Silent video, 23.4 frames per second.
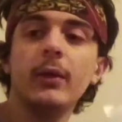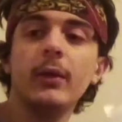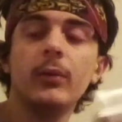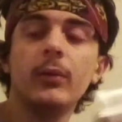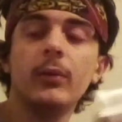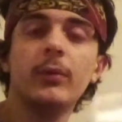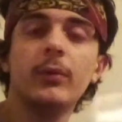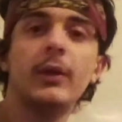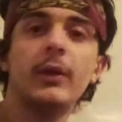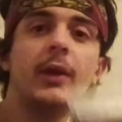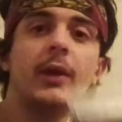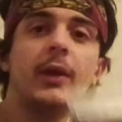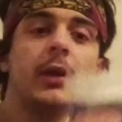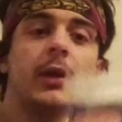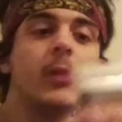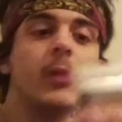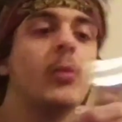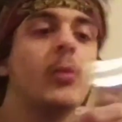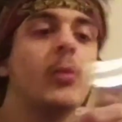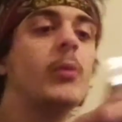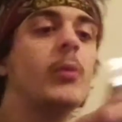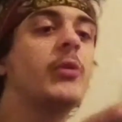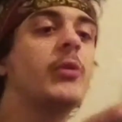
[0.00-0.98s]
they take up
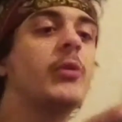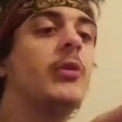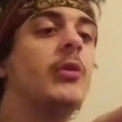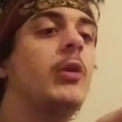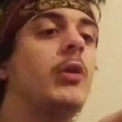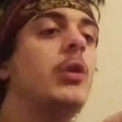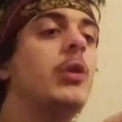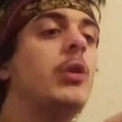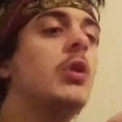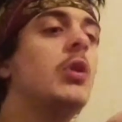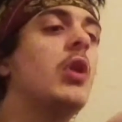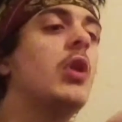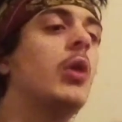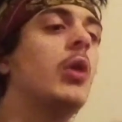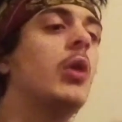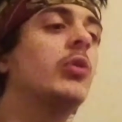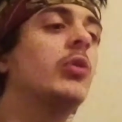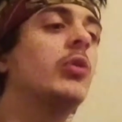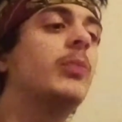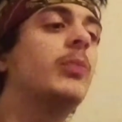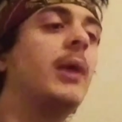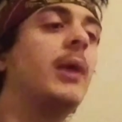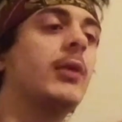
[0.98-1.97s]
almost no
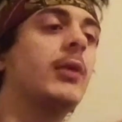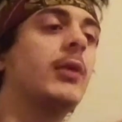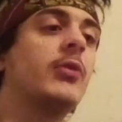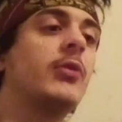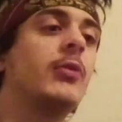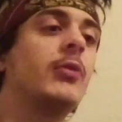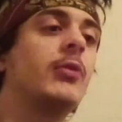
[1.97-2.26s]
space.